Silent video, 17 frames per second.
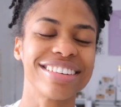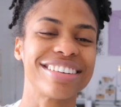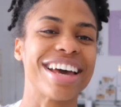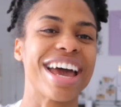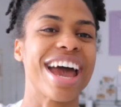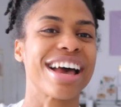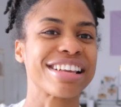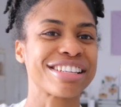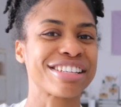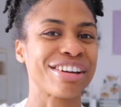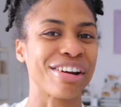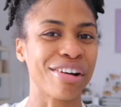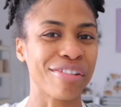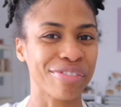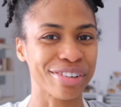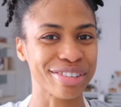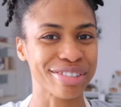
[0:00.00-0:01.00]
of asked
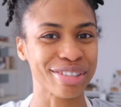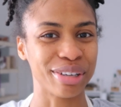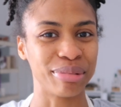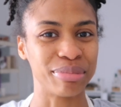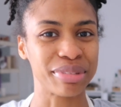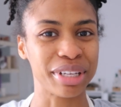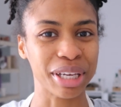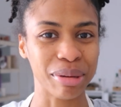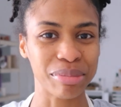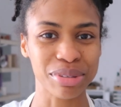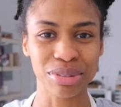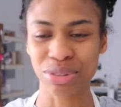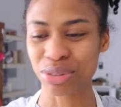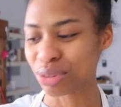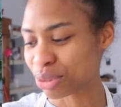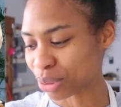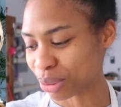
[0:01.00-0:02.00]
her for some tips
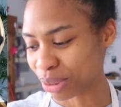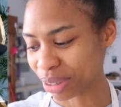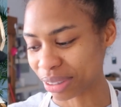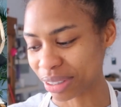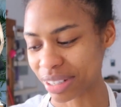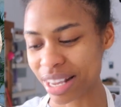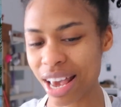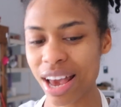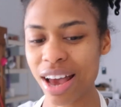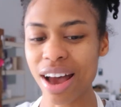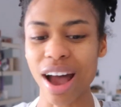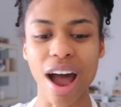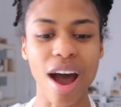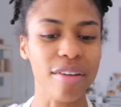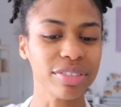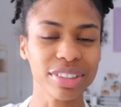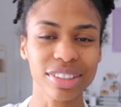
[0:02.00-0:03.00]
and tutorials.
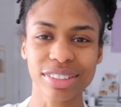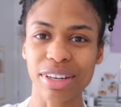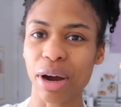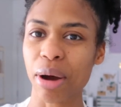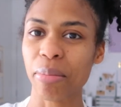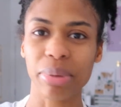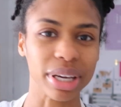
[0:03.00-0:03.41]
I've looked on